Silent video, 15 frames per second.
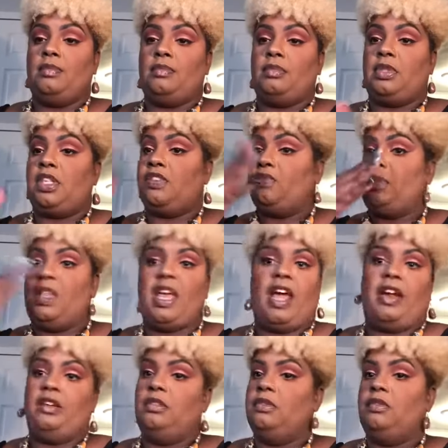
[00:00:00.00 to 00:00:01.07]
give me
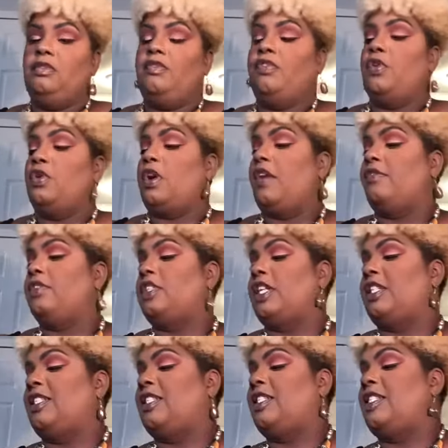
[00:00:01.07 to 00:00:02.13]
that full coverage,
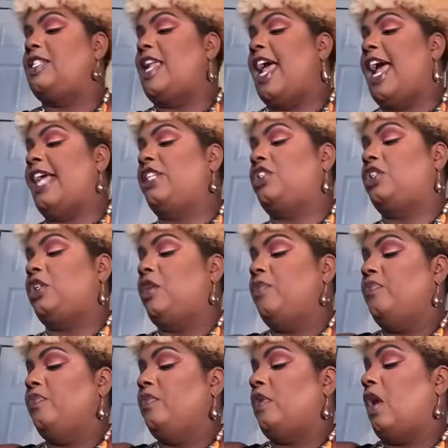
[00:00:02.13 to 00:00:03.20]
that snatch.
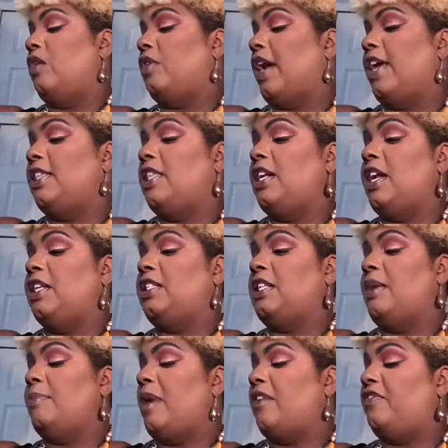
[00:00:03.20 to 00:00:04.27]
Okay, then I
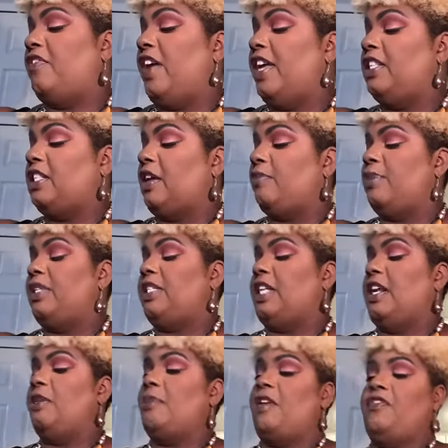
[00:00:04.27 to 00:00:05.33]
set my face. I've been
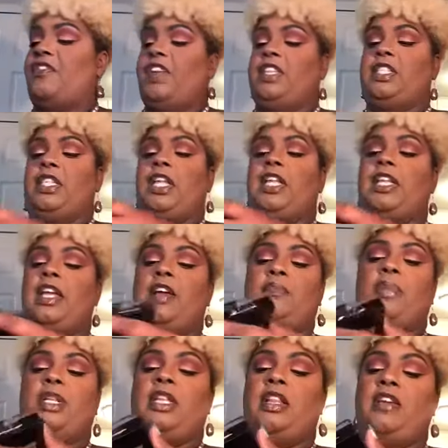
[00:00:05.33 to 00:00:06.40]
setting my face lately. I've
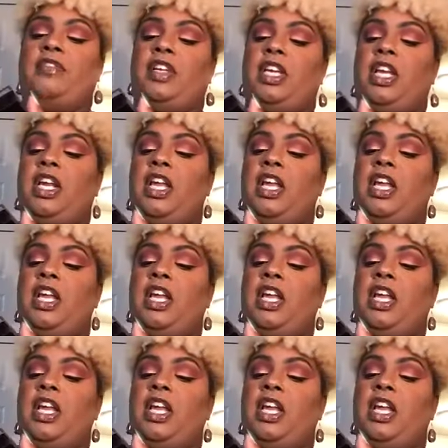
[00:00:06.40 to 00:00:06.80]
been loving it.